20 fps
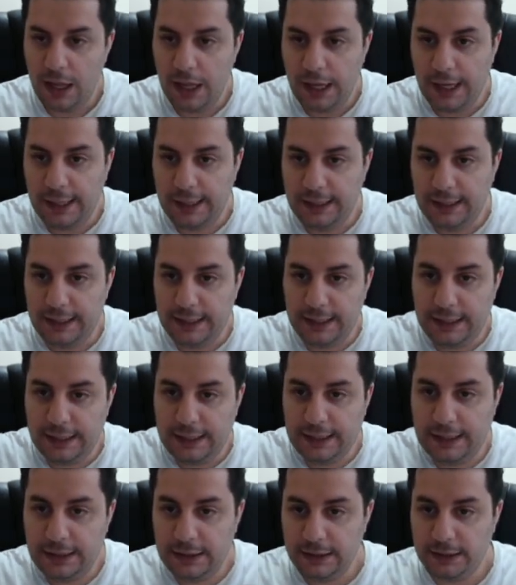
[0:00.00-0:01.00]

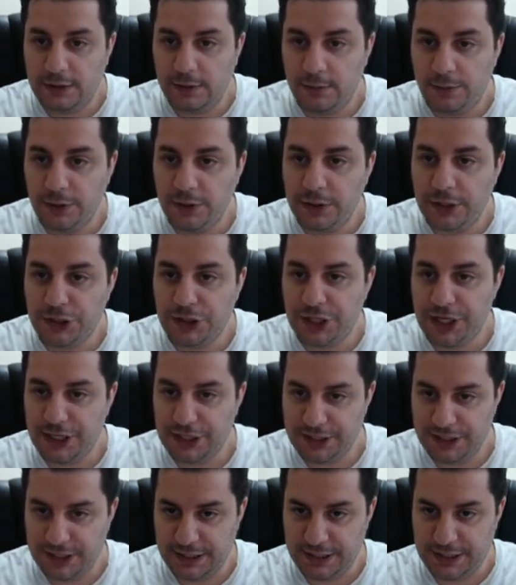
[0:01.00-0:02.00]
The
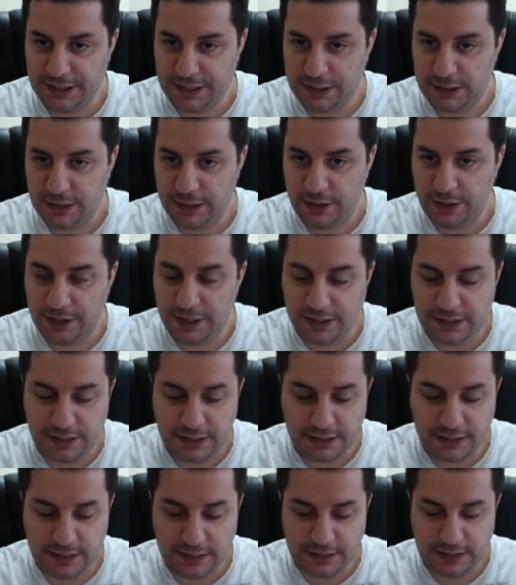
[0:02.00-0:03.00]
Mutagenesis. This
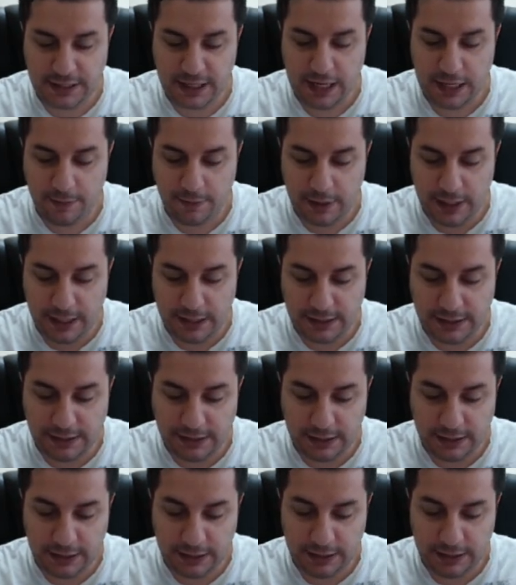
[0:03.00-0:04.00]
is the same as
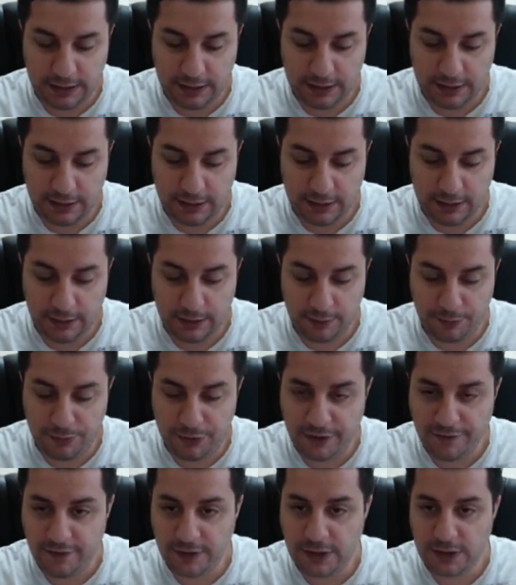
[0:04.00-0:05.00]
the
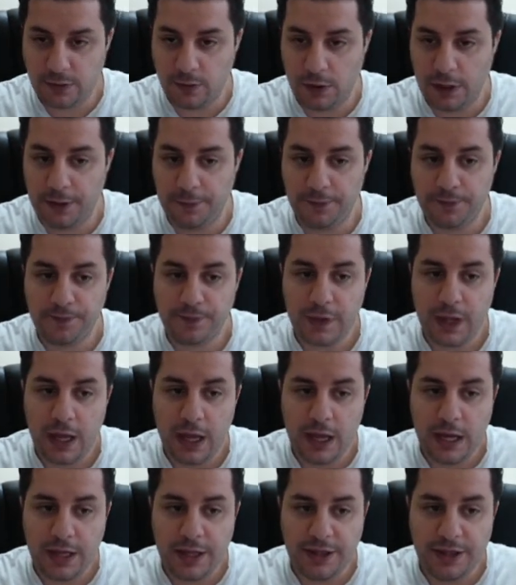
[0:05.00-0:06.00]
previous one.
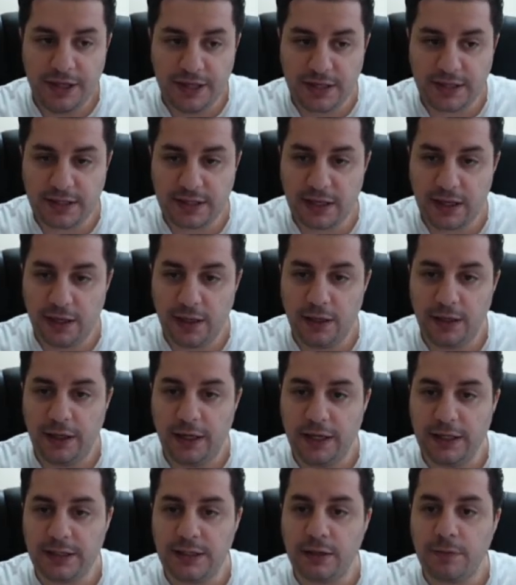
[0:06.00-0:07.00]
This skill
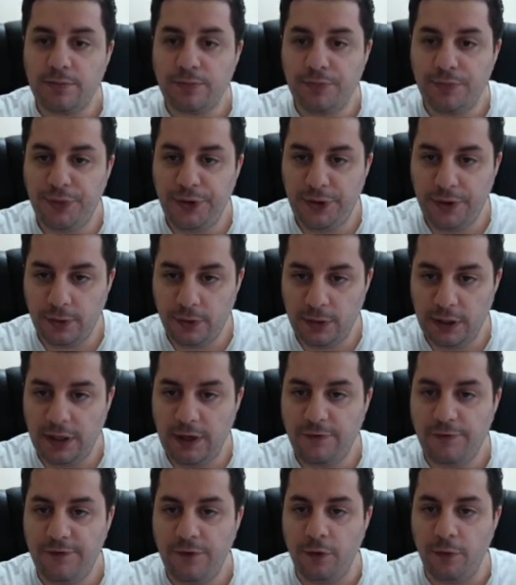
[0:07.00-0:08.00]
is purely
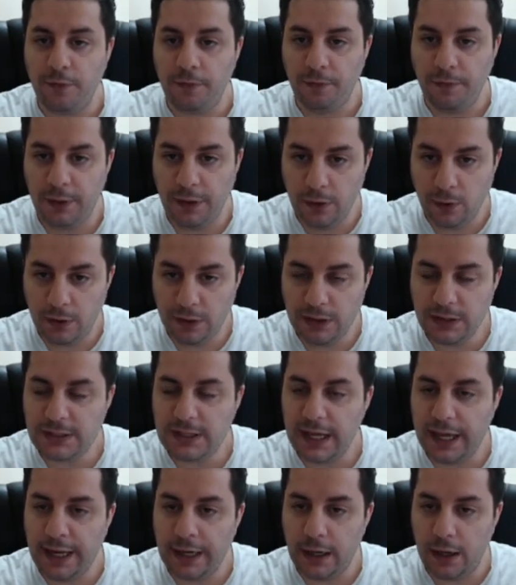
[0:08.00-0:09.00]
for mutants
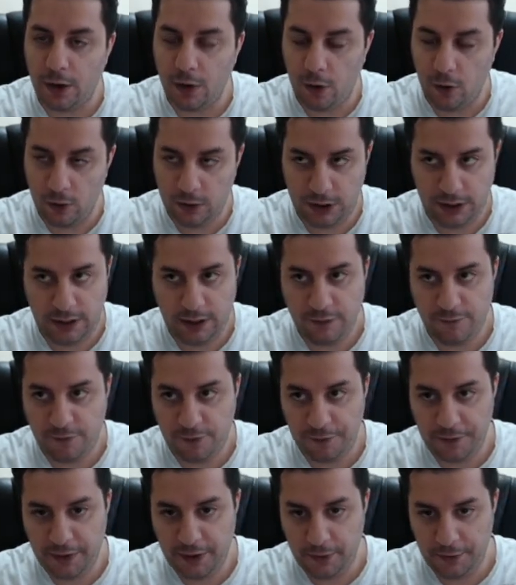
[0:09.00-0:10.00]
and only
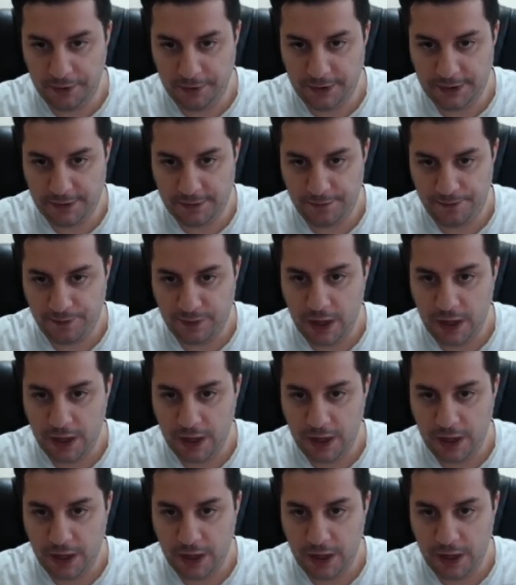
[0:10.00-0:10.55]
for mutants.